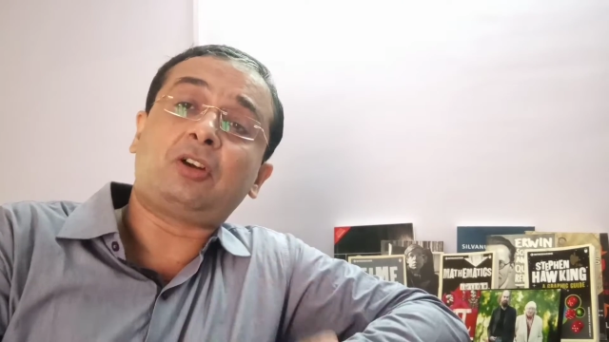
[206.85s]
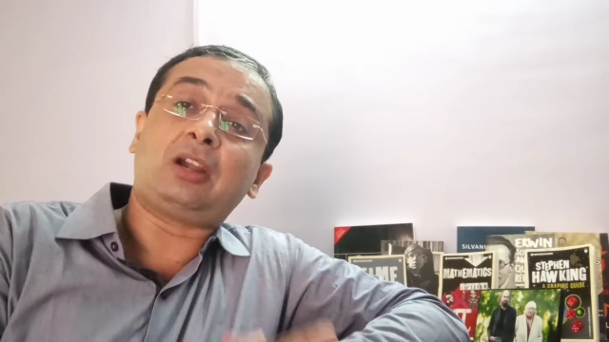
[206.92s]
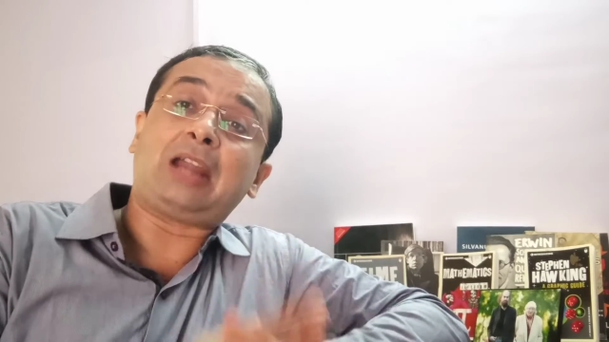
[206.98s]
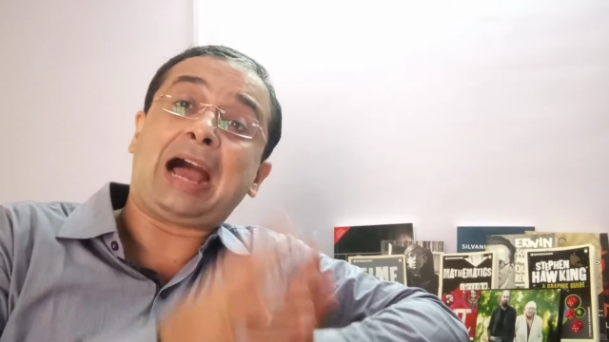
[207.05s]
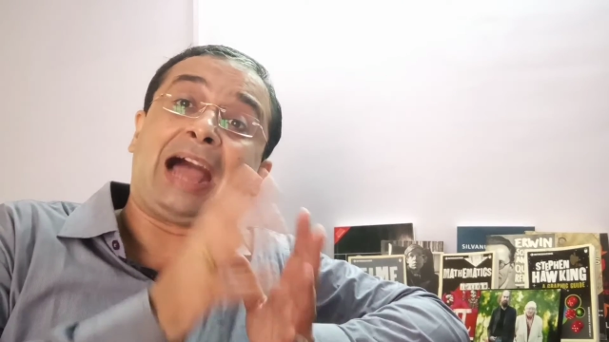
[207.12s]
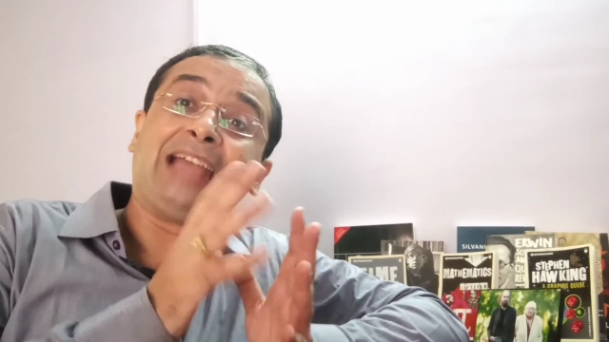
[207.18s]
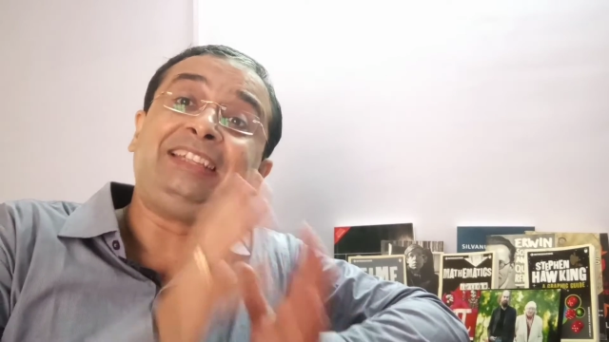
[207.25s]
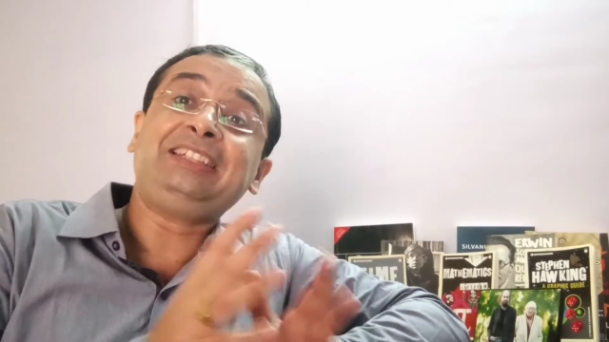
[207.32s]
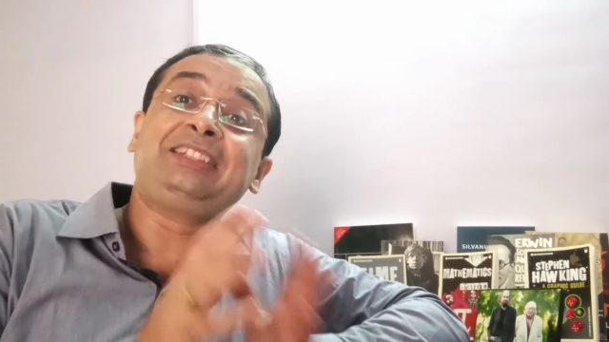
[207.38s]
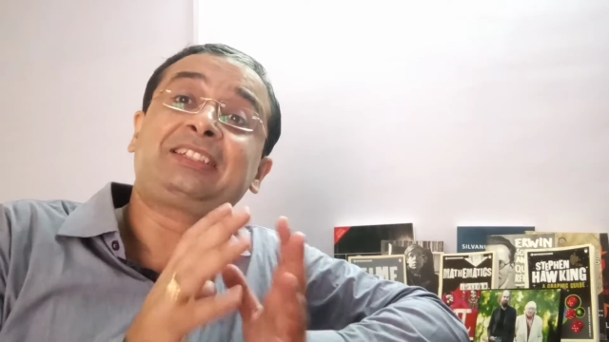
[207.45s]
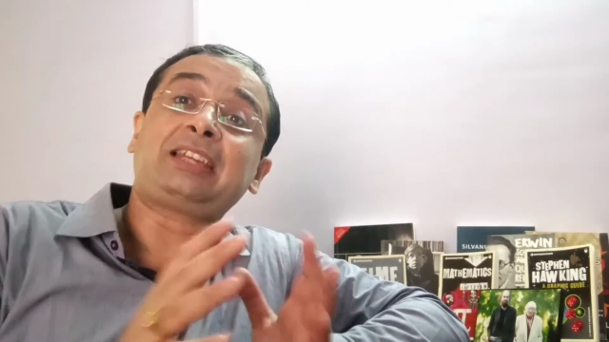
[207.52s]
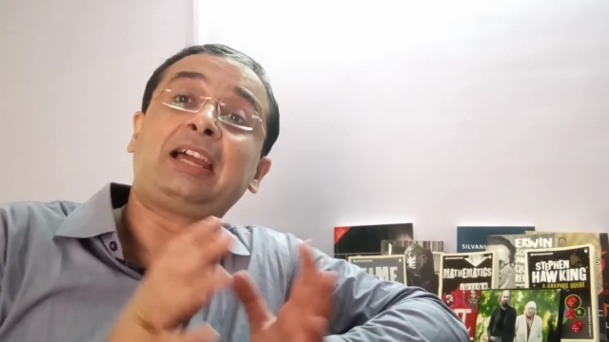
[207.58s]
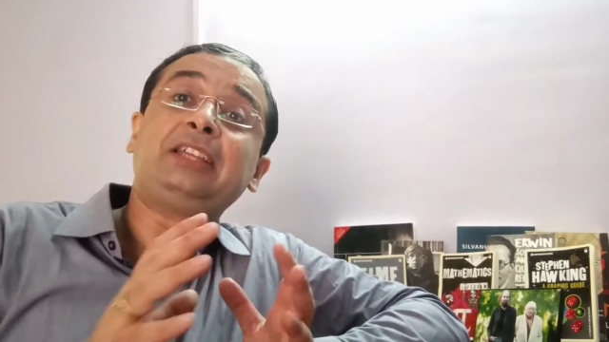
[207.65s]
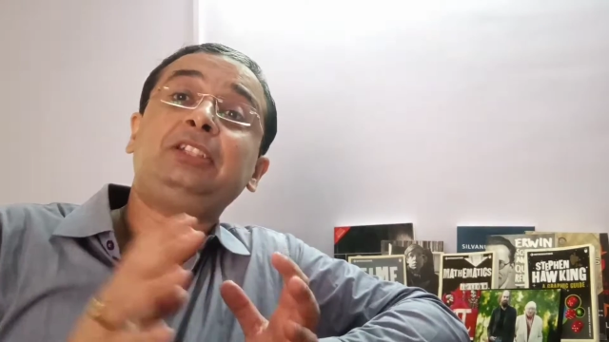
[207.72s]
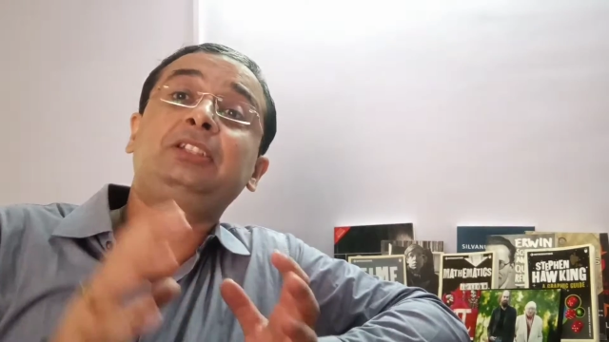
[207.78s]
called
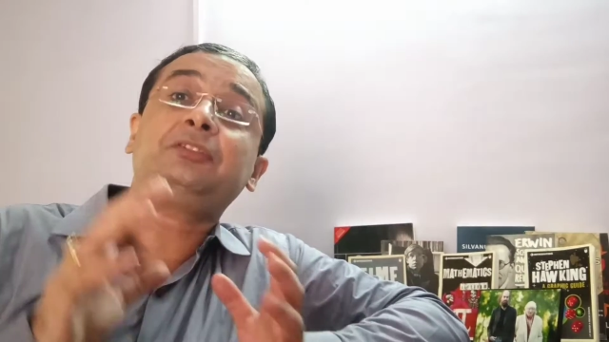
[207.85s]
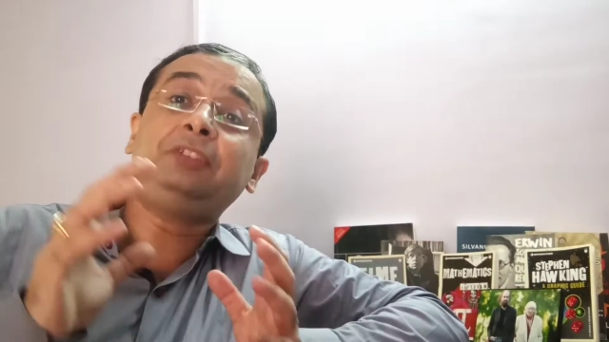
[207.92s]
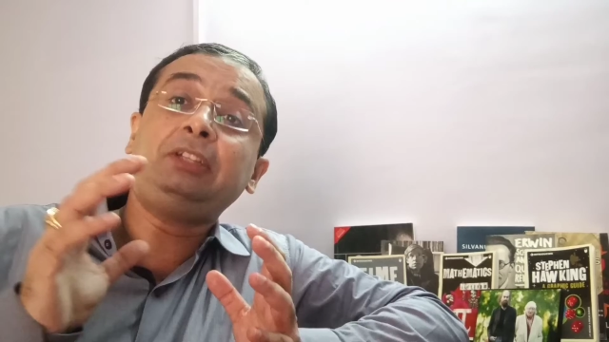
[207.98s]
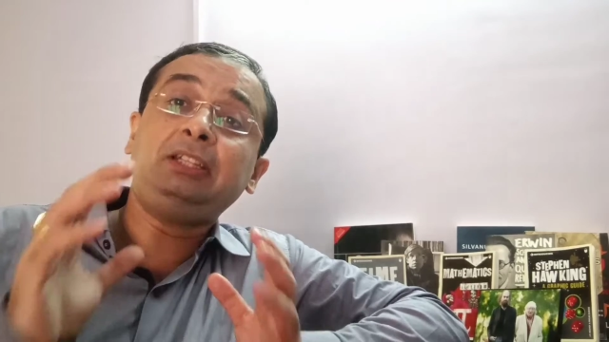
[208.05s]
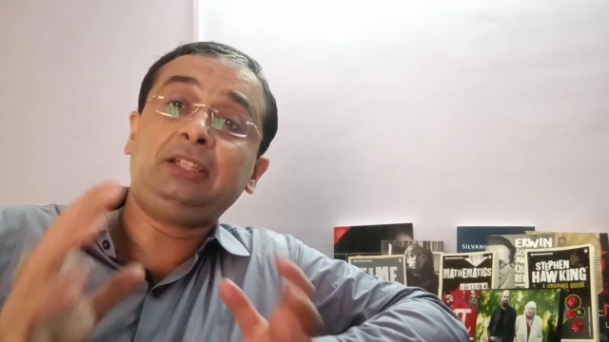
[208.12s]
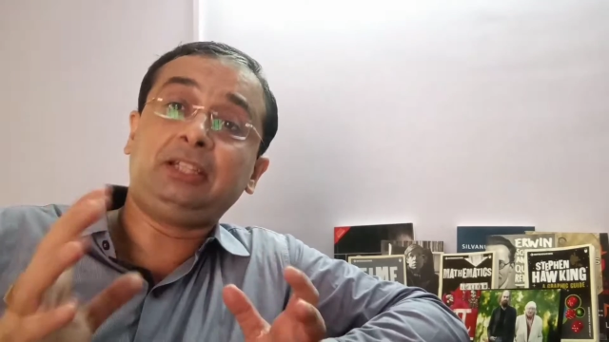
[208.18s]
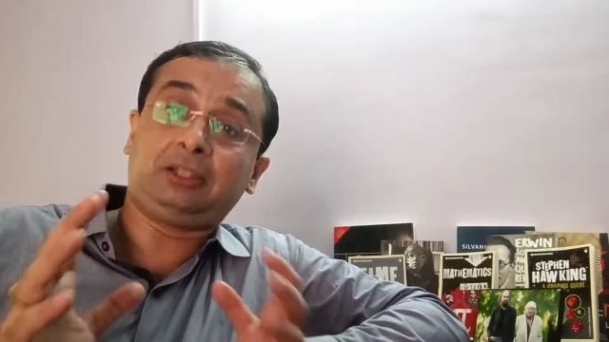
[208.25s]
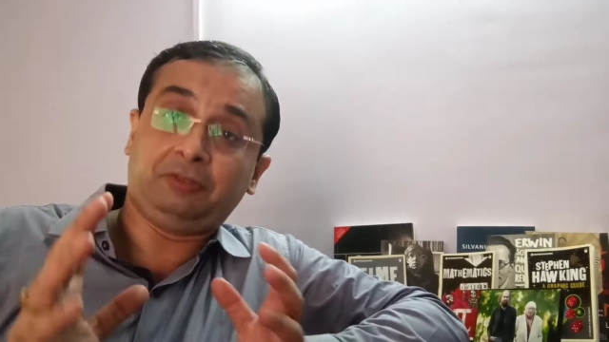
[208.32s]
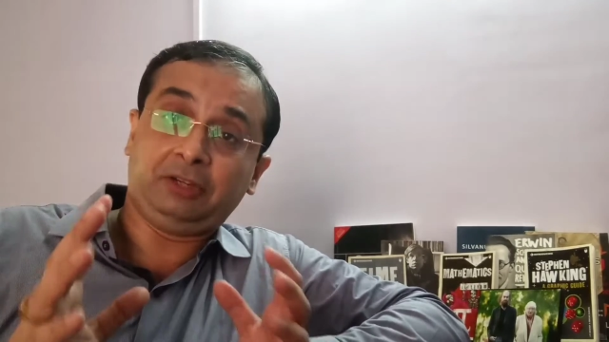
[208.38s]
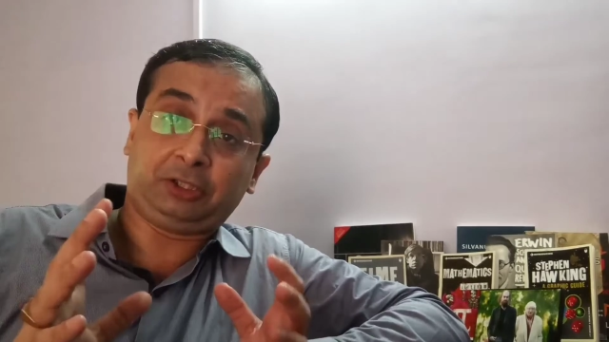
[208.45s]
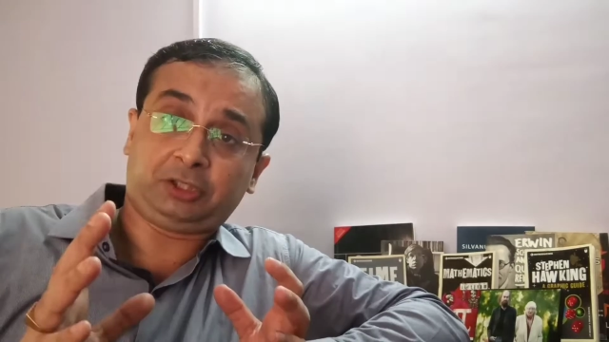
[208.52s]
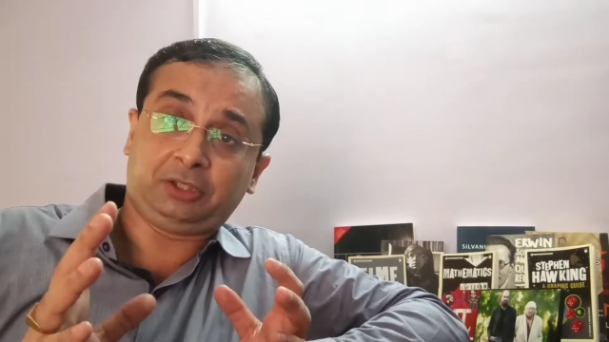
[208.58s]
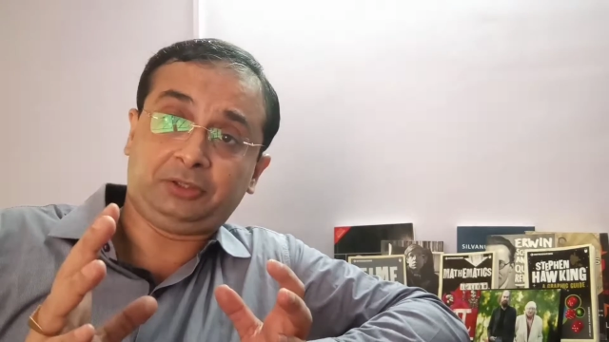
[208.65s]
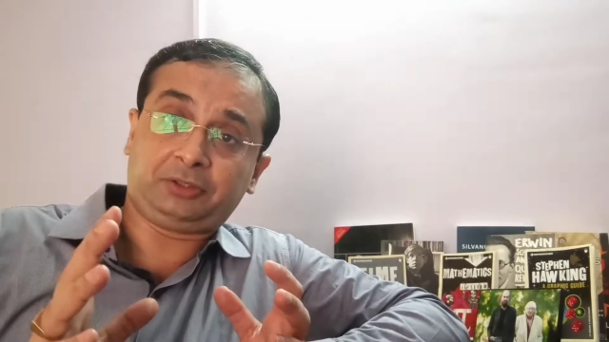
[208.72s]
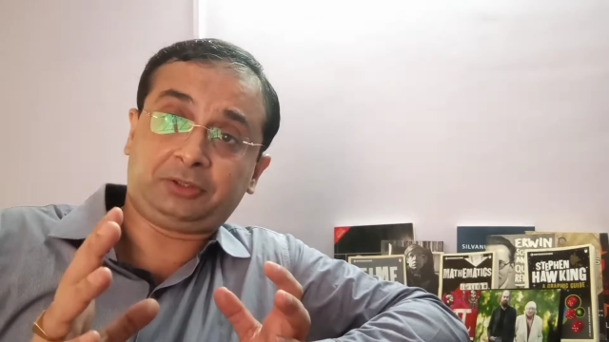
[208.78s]
Einstein's field
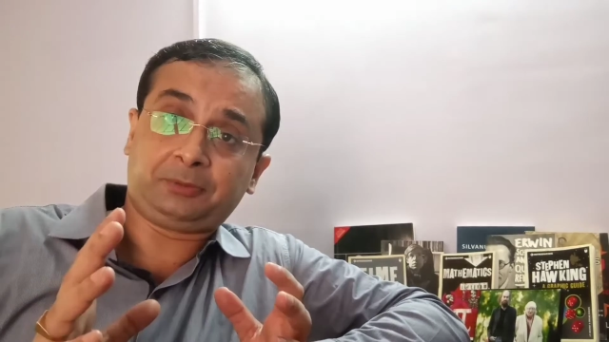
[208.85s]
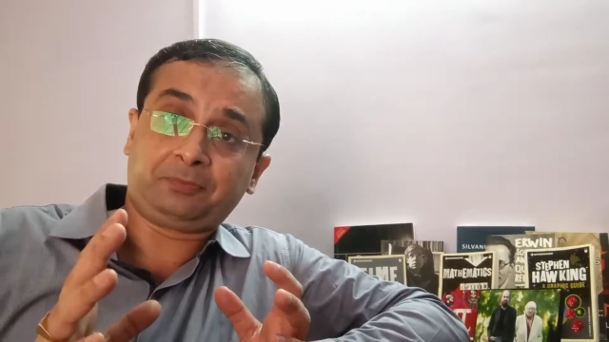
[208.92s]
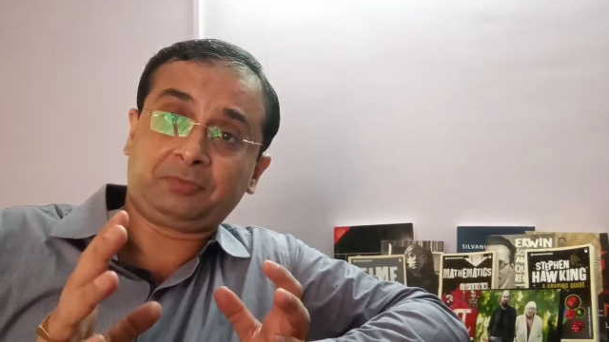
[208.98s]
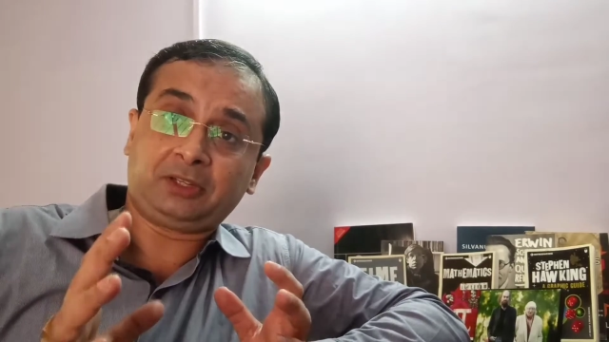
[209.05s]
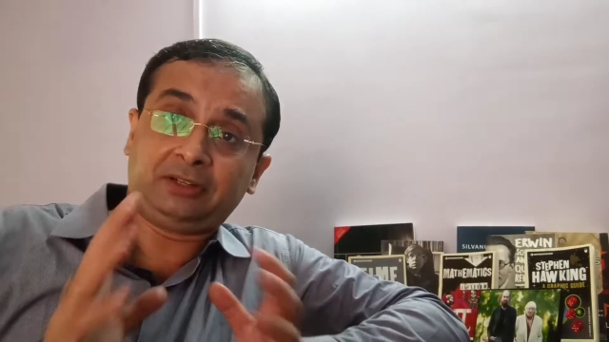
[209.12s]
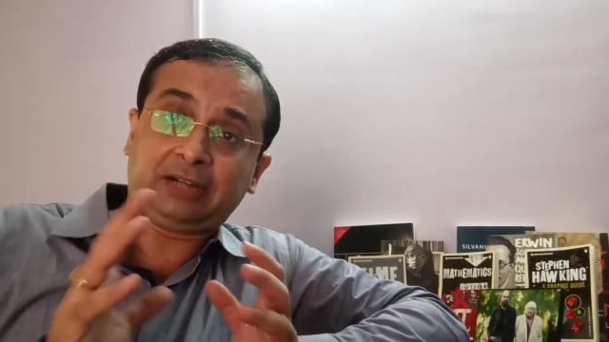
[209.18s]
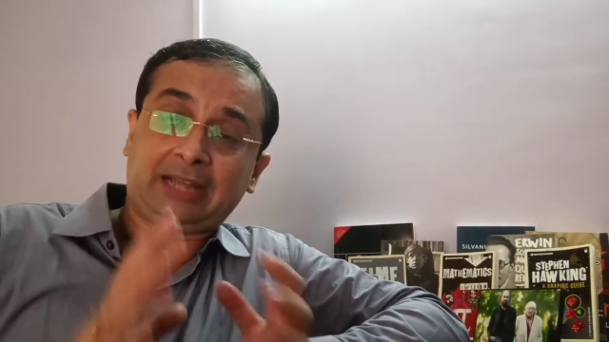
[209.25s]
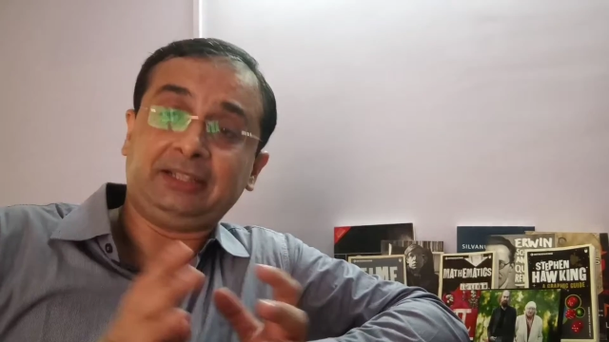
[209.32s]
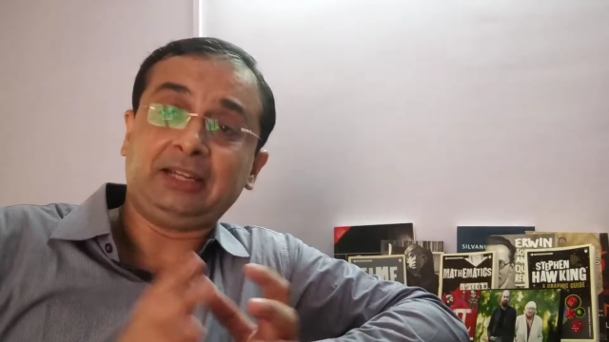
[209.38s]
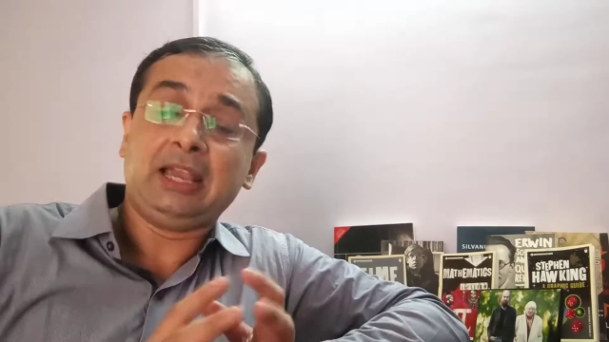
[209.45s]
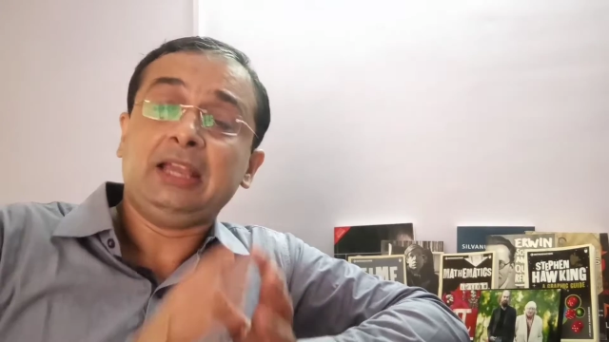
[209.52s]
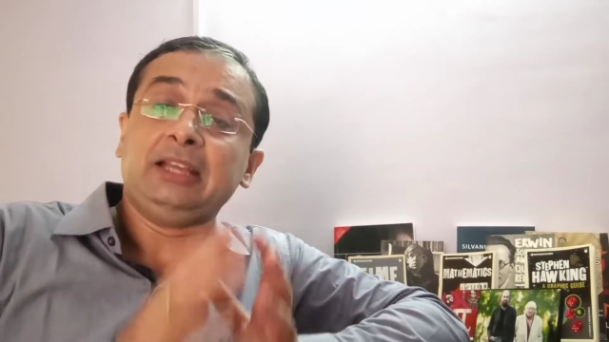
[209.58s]
equations. Right.